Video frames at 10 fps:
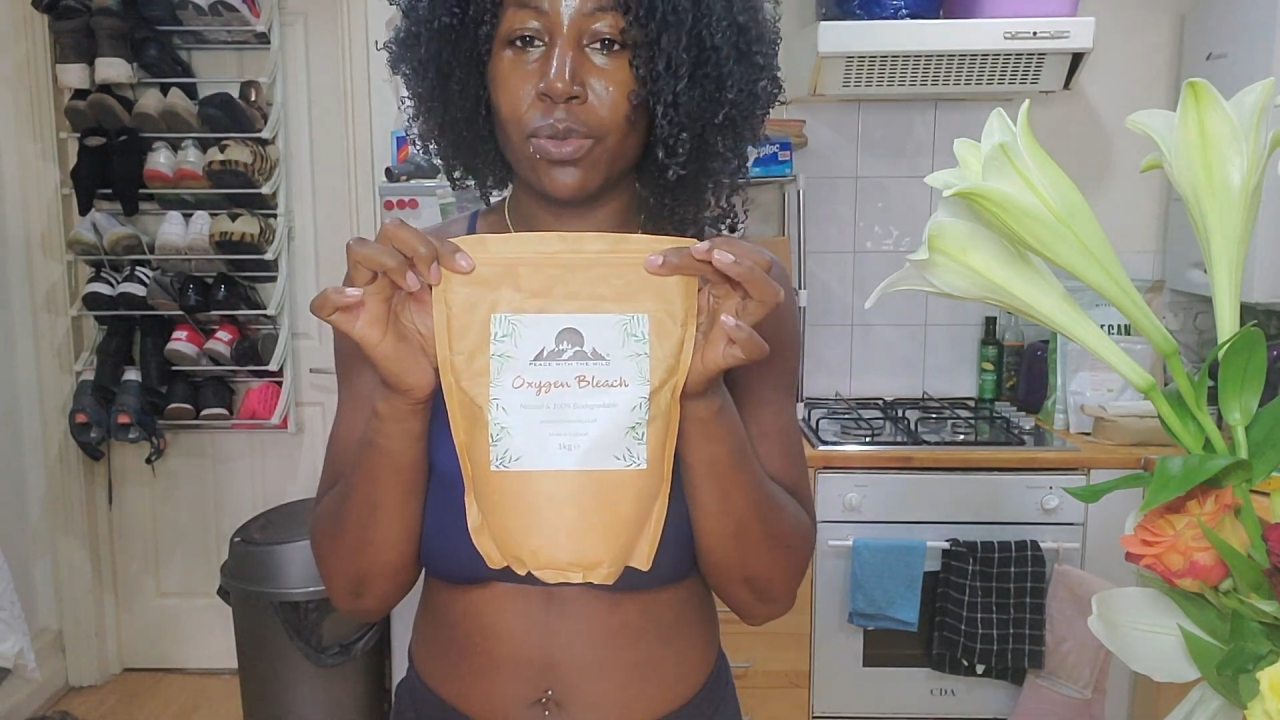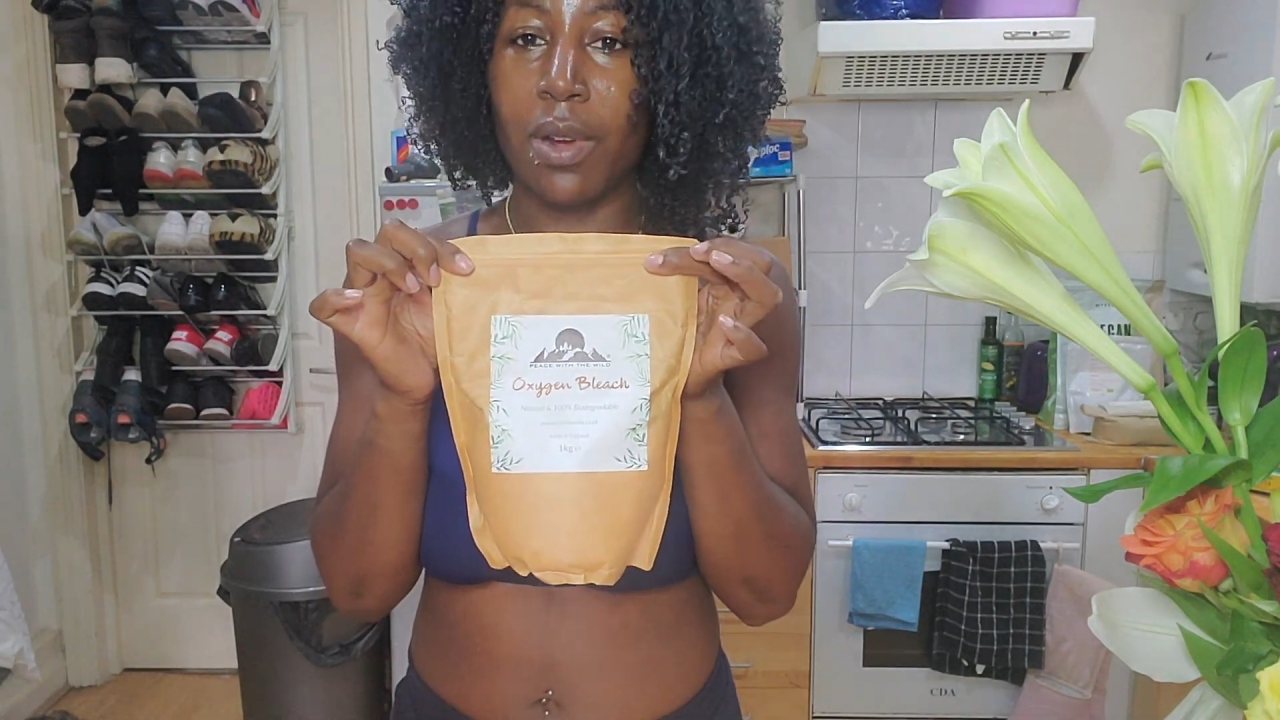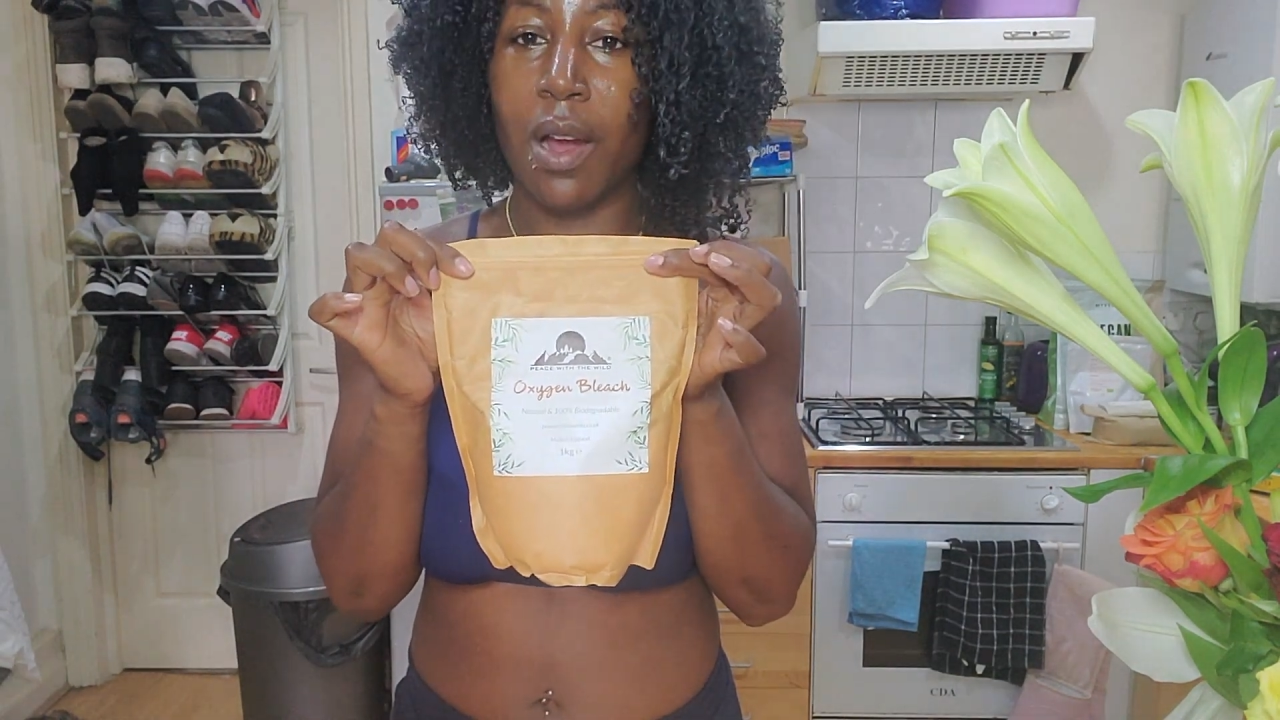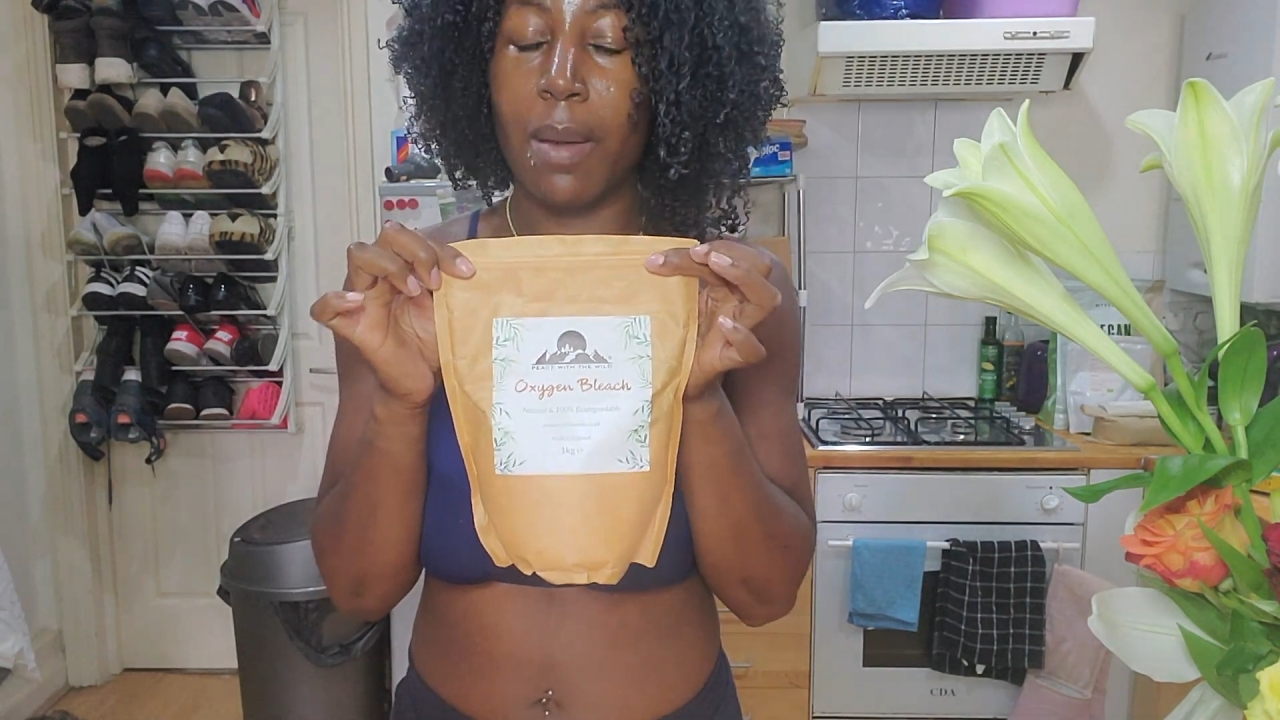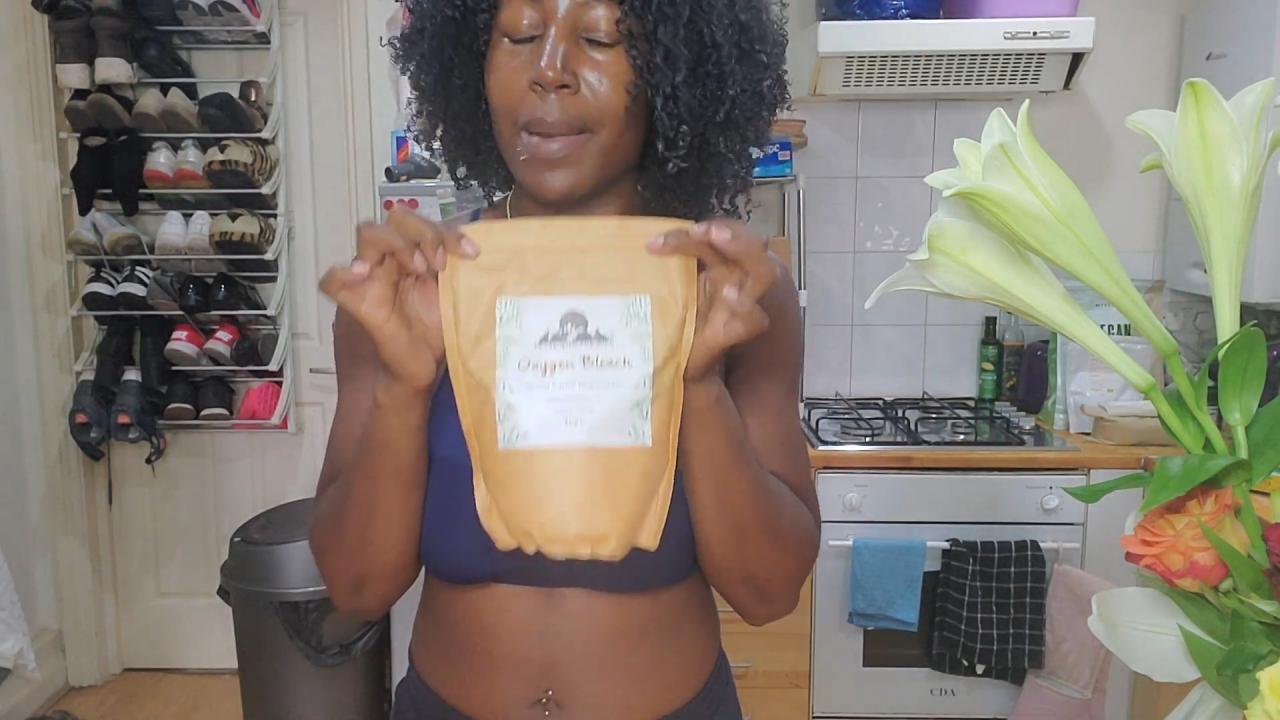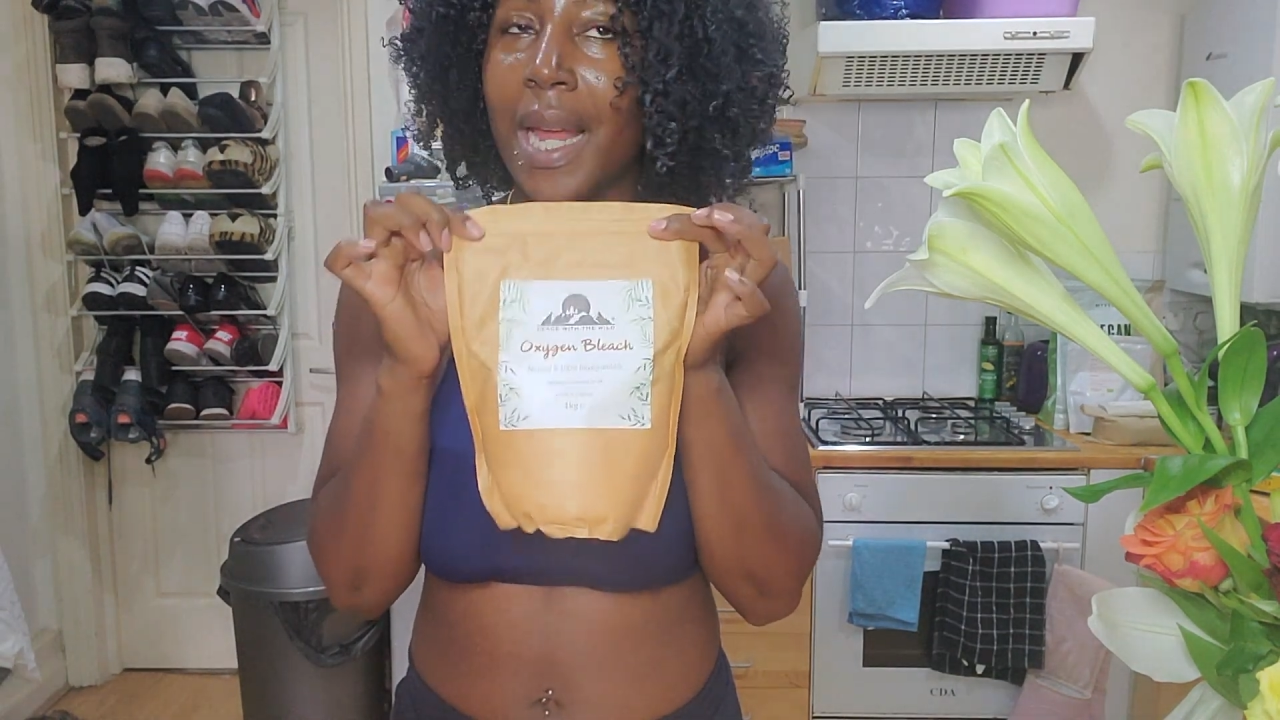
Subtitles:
cup,